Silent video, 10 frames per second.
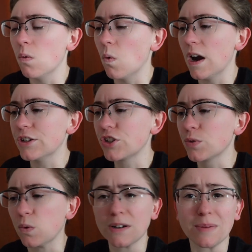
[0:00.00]

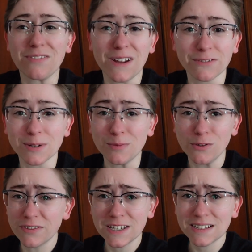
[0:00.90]
Watch one of my favorite
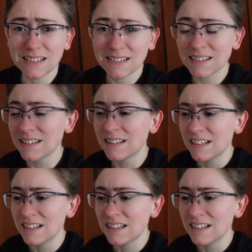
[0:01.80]
movies.